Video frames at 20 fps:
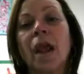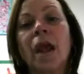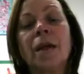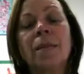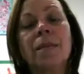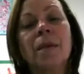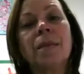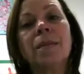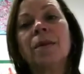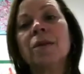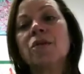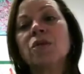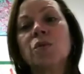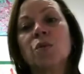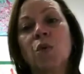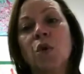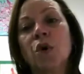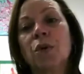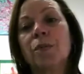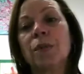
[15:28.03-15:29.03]
And then
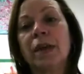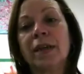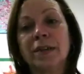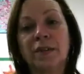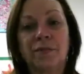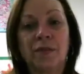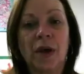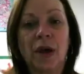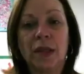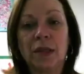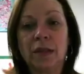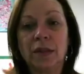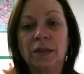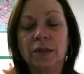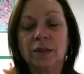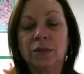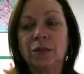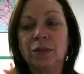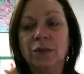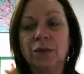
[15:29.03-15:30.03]
there's workplace
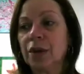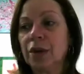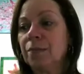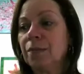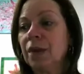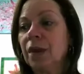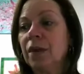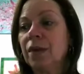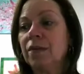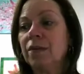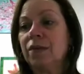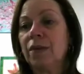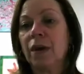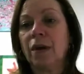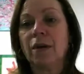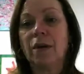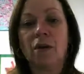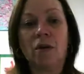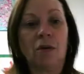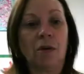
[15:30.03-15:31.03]
violence, which can be
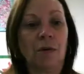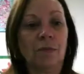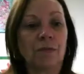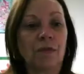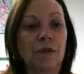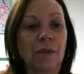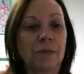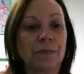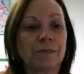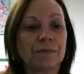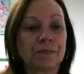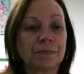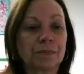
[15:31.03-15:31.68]
very harmful.